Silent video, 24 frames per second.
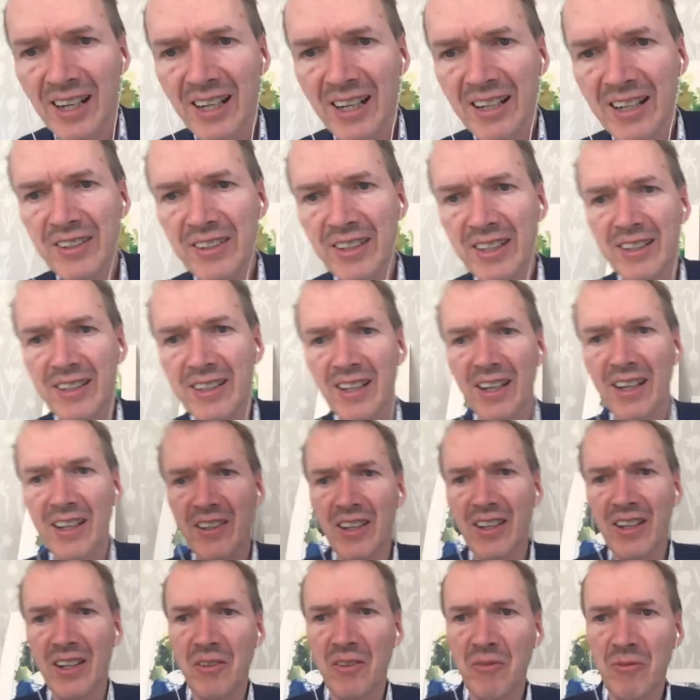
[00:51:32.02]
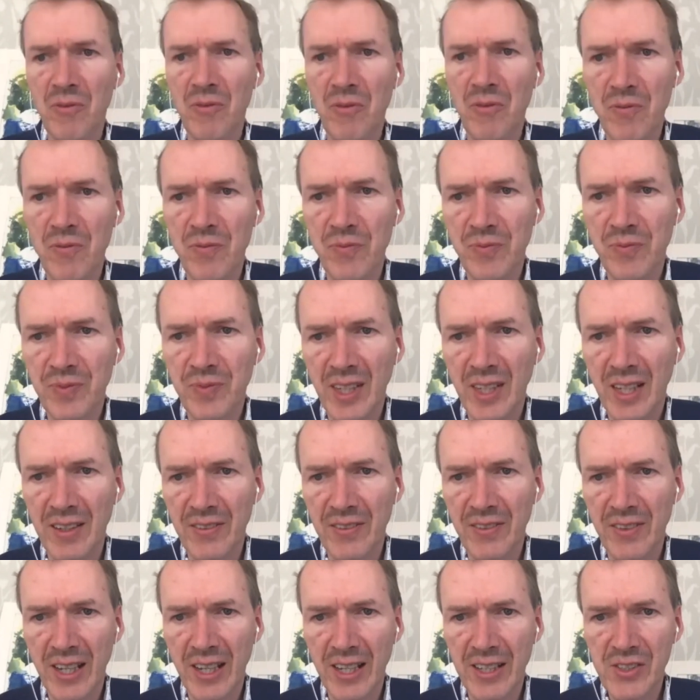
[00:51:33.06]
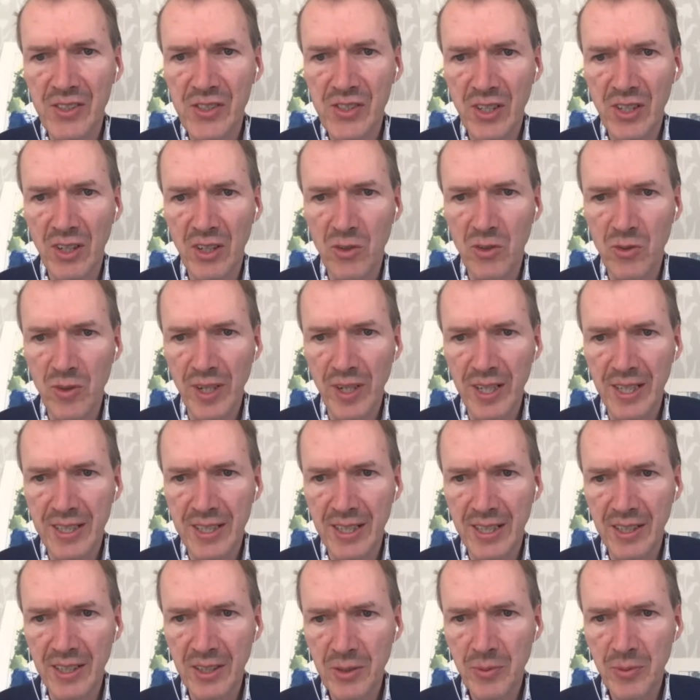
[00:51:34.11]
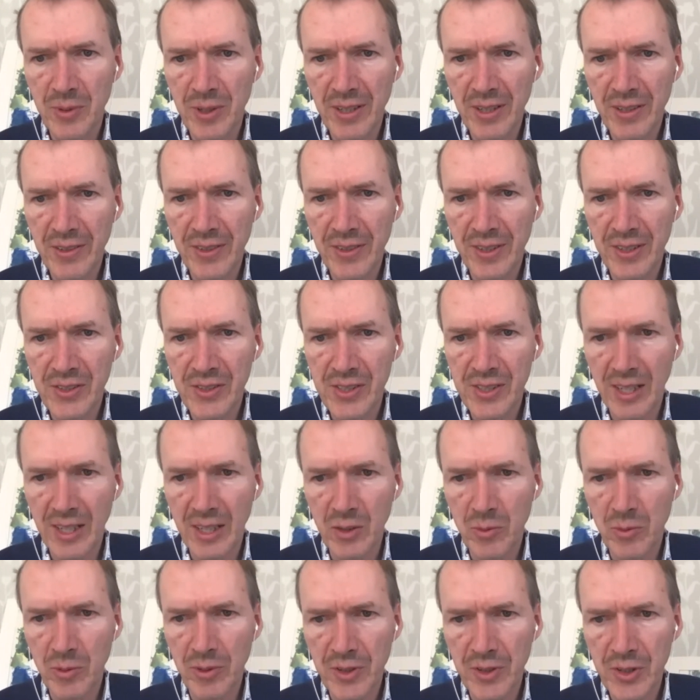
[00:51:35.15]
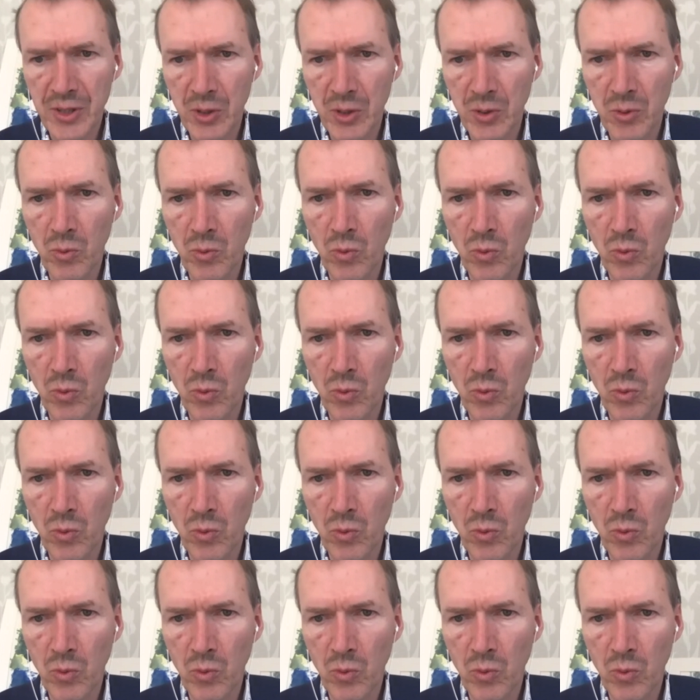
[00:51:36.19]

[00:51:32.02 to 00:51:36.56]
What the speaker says: I think that's already dealt with. That's dealt with too.